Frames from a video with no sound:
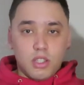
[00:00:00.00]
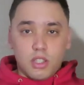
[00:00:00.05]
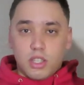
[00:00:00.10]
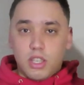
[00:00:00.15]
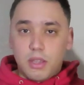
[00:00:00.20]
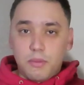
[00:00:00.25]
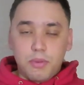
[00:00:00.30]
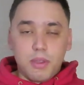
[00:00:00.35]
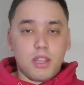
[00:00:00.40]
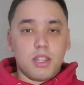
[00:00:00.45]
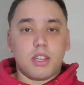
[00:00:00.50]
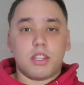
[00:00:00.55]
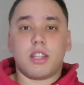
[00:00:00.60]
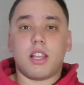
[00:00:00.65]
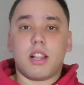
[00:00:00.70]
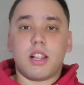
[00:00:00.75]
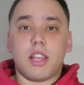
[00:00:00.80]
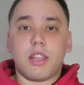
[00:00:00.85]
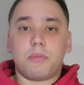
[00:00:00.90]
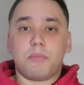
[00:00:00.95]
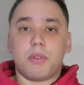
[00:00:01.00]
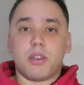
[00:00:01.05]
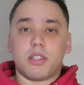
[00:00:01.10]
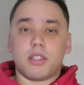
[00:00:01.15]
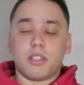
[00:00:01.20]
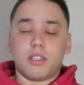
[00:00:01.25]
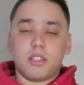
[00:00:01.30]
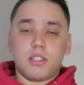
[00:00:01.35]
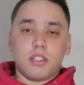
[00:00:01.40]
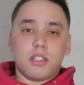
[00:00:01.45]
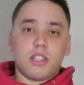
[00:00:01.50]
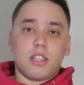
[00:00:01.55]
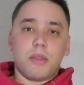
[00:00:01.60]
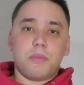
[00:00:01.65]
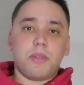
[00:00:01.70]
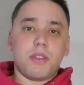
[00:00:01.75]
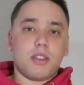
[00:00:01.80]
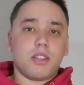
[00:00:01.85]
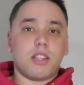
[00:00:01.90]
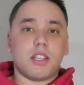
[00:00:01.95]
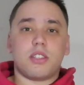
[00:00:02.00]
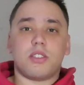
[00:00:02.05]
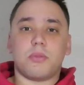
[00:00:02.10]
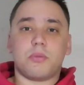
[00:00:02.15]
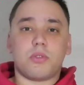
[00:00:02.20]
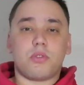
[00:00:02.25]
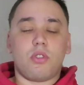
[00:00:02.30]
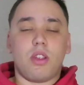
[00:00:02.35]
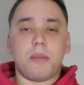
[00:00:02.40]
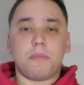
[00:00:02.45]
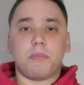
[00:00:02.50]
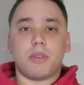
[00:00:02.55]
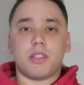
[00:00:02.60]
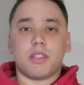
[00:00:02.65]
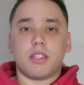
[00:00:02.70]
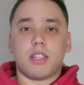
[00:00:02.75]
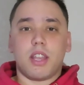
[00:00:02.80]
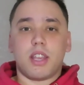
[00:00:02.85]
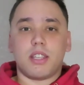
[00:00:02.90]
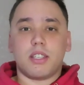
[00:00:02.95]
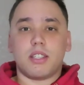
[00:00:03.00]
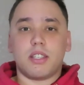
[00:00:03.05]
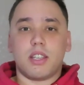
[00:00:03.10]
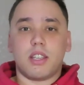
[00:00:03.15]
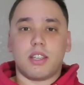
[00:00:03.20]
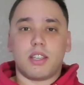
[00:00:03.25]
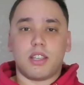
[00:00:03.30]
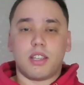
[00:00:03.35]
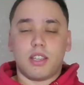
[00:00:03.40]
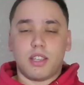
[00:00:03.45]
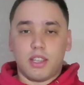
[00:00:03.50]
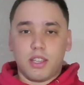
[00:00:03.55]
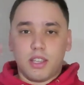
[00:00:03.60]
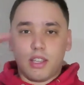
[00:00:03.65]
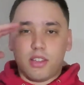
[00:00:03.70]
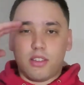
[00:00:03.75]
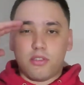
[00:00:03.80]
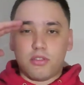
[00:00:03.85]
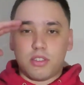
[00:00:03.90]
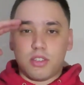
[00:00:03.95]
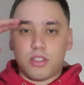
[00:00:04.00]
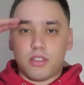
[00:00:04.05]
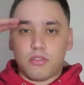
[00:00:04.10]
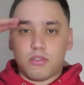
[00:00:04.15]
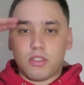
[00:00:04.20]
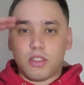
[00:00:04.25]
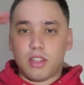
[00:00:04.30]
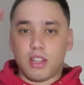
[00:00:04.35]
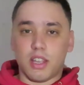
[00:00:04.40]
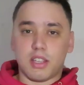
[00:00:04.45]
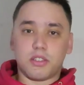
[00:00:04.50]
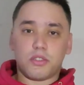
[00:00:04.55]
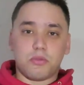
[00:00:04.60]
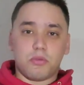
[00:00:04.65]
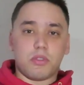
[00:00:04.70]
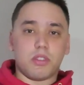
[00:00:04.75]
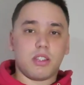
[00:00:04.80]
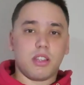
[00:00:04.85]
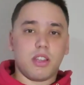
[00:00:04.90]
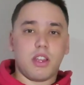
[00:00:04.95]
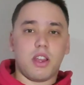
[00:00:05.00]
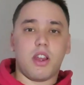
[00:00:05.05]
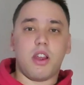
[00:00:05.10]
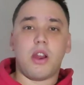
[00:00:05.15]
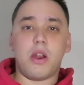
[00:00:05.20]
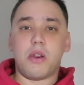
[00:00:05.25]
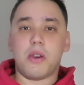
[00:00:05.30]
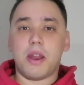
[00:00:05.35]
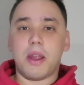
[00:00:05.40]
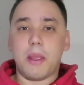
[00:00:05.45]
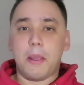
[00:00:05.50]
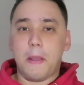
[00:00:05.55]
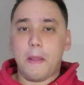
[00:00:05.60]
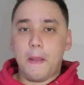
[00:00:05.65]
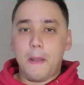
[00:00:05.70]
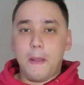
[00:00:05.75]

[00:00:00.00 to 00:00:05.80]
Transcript: keep hitting that like button. Keep hitting the subscribe button, guys. And I'll see you in the next one. All right?